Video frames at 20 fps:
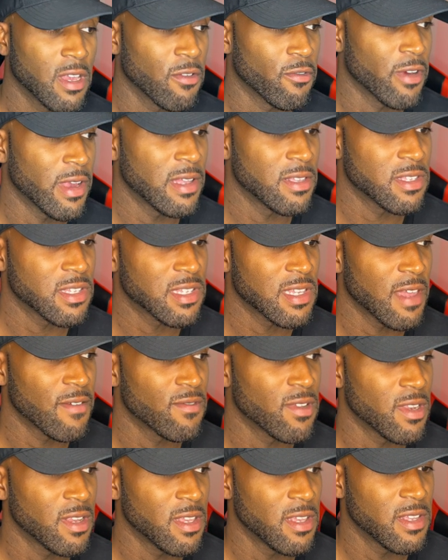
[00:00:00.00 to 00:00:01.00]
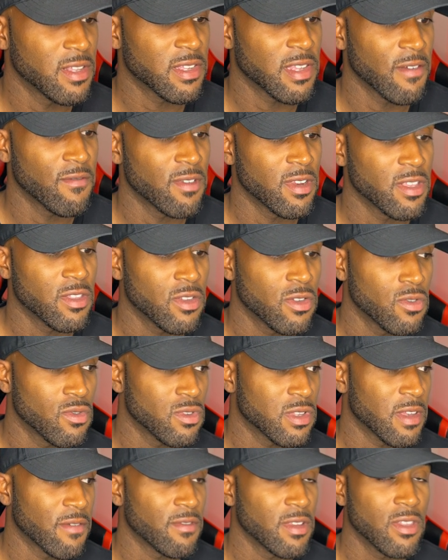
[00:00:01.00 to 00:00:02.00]
around 70, 72,
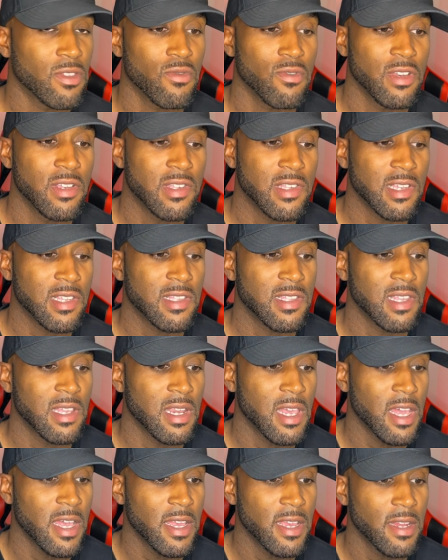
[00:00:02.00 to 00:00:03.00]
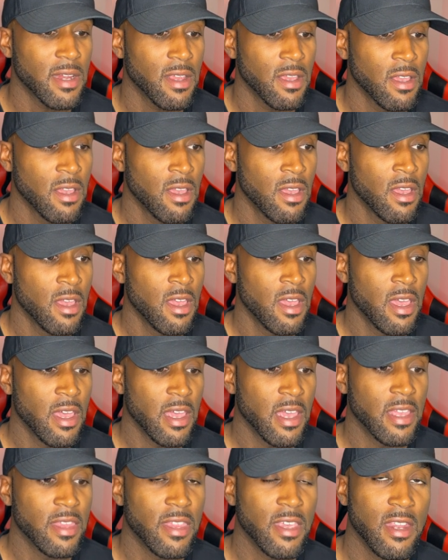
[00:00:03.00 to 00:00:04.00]
73, 69.
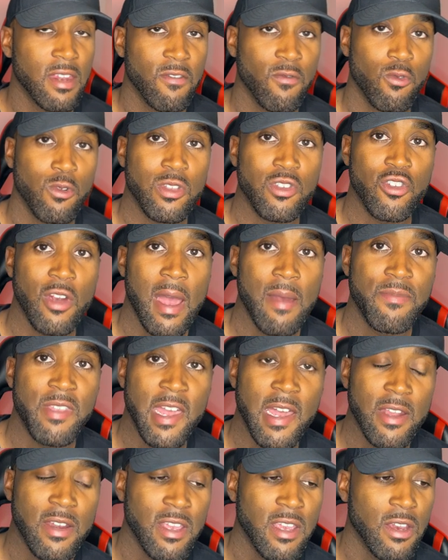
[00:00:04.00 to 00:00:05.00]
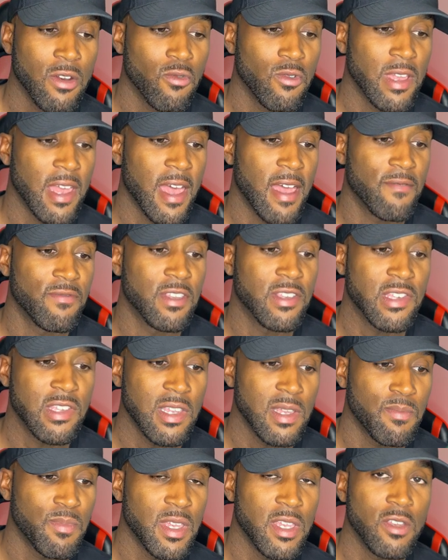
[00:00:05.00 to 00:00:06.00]
And then if we drop down here, we have the
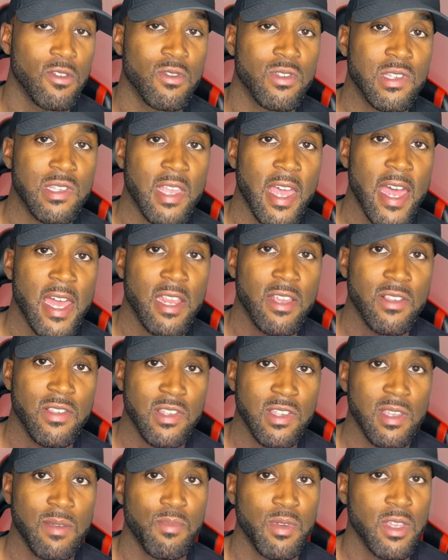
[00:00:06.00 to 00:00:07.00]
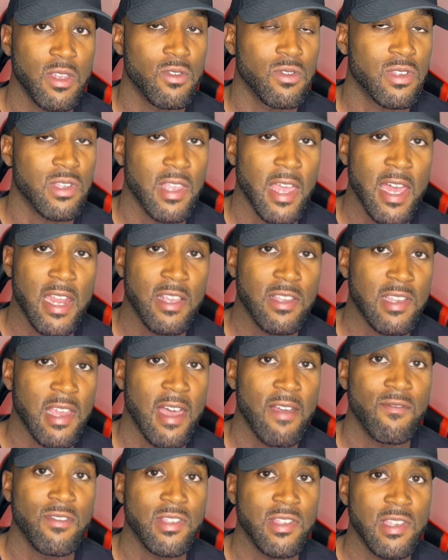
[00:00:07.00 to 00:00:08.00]
CPU status. CPU status I
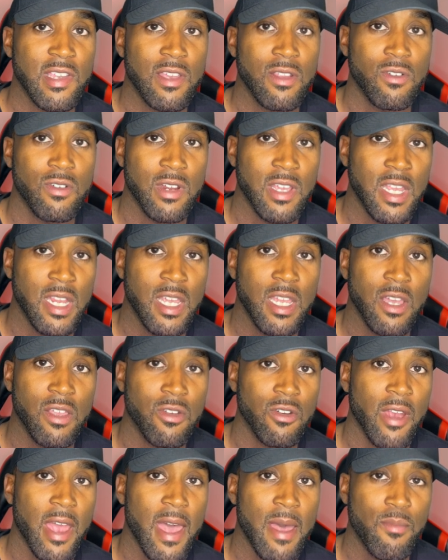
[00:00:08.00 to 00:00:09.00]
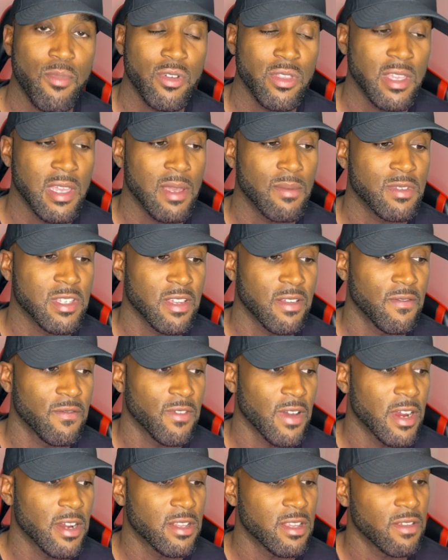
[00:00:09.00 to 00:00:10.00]
haven't seen on any other app on the Amazon
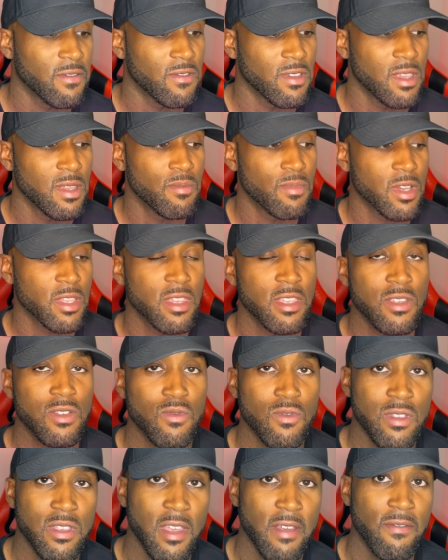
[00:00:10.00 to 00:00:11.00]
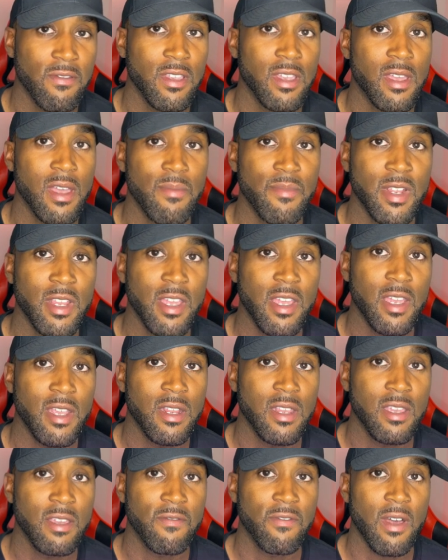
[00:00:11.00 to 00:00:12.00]
Fire TV, but this would definitely come in
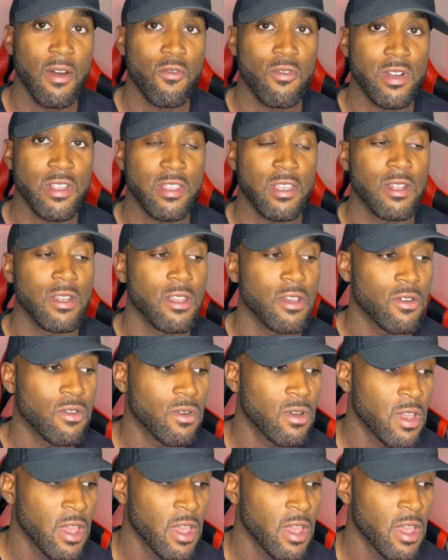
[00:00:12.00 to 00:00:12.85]
handy if I wanted to know